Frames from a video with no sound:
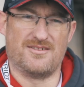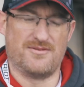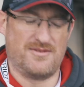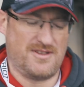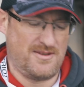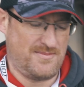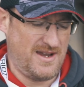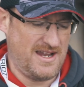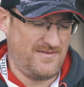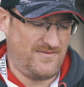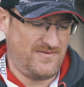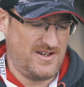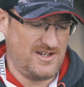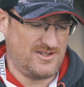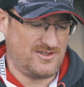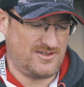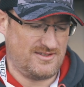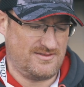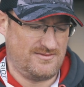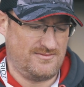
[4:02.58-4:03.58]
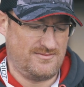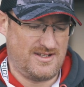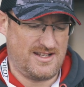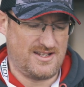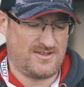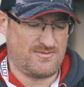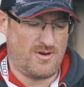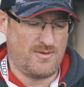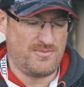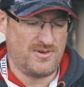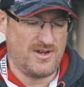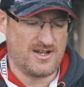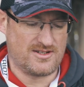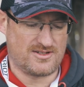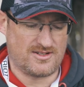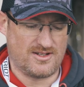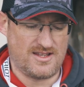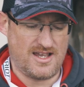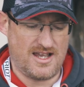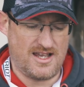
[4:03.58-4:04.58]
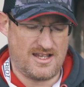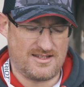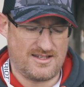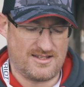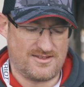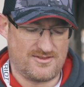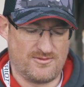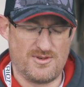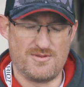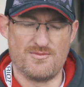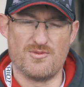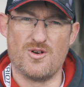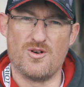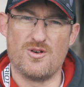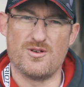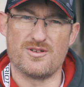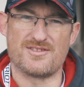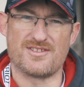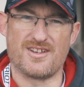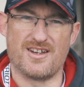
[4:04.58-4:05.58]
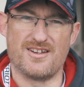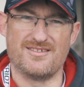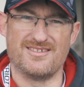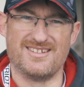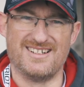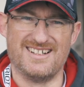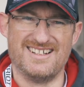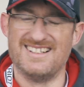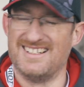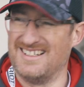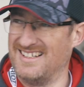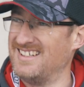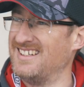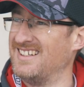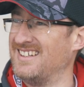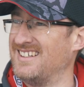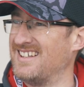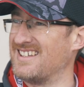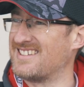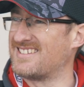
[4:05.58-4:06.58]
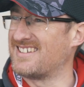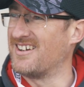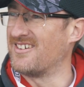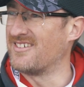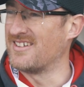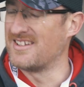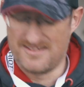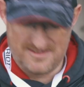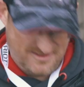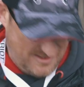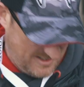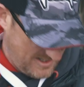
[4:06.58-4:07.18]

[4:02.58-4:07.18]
like with the bait fish, where there's one perch like that, there's normally more, so let's get on it,